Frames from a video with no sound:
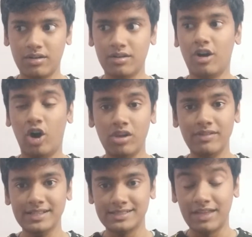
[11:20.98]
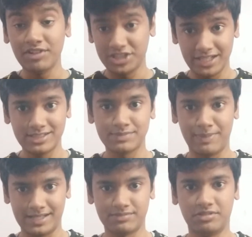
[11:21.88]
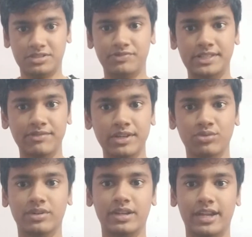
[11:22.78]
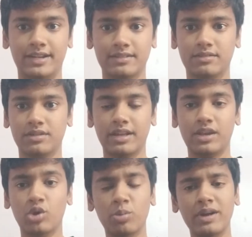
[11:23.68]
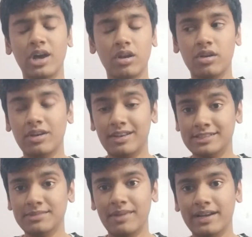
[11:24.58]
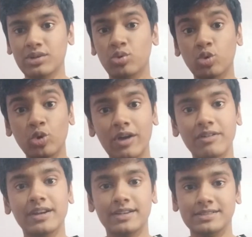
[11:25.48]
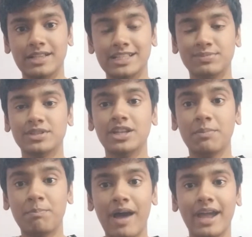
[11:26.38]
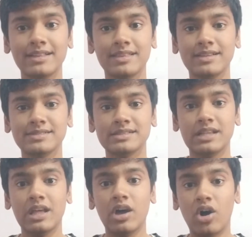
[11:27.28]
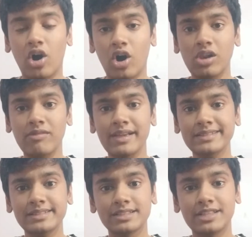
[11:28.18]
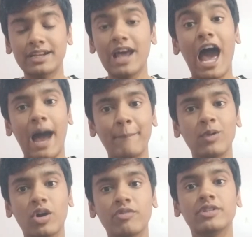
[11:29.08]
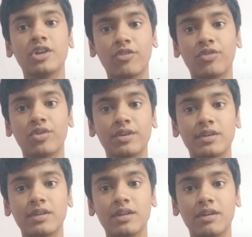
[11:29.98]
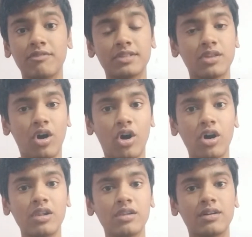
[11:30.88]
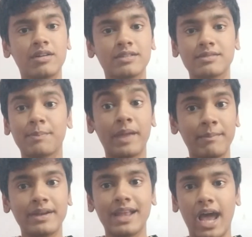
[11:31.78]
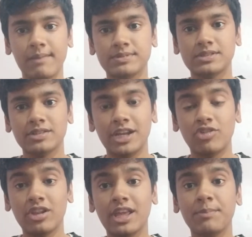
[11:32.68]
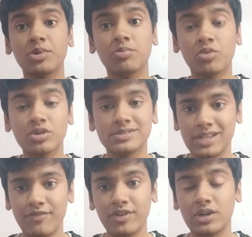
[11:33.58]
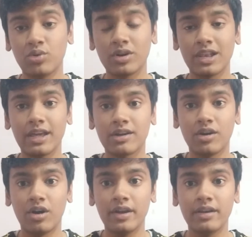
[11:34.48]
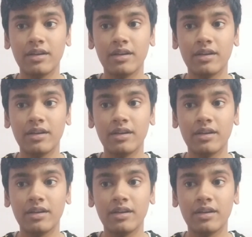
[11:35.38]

always never share these passwords whichever you create. Okay, nobody, doesn't matter whoever it is, especially in bank things. Always set an app lock with your phone, with all payment apps. It will keep you more safer. Don't click on